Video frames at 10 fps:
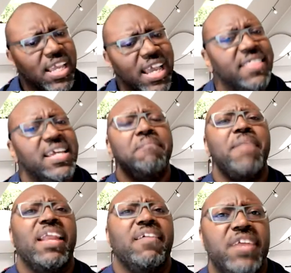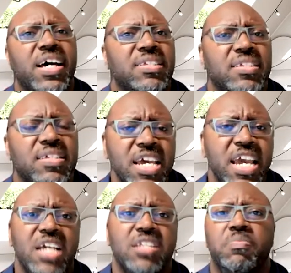And then it manifests
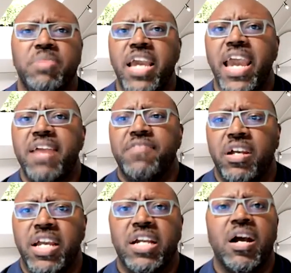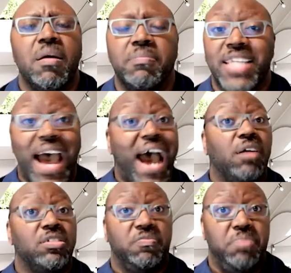into behavior. It comes
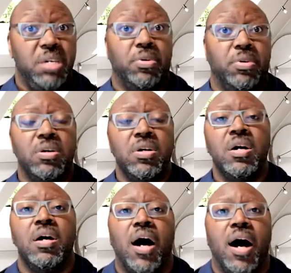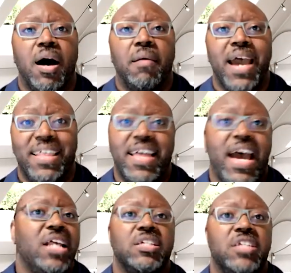out of people. And
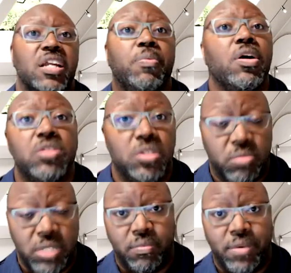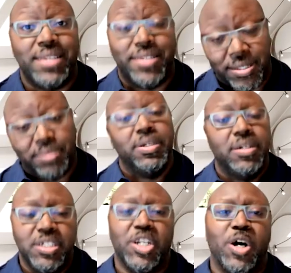that is interpersonal
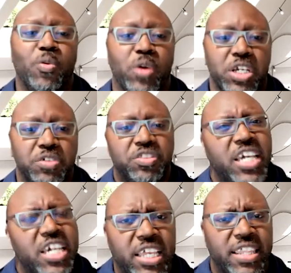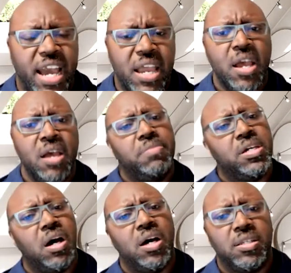racism, where you're thinking that
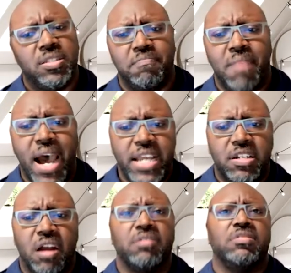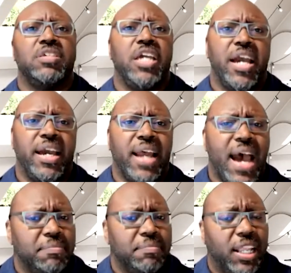because of my darker skin,
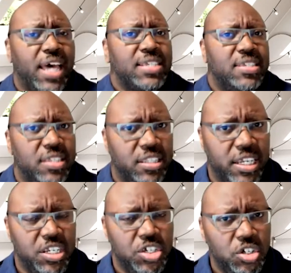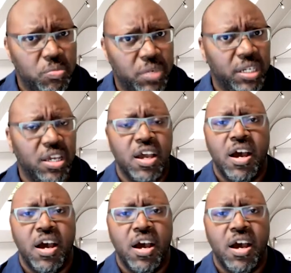I'm less than human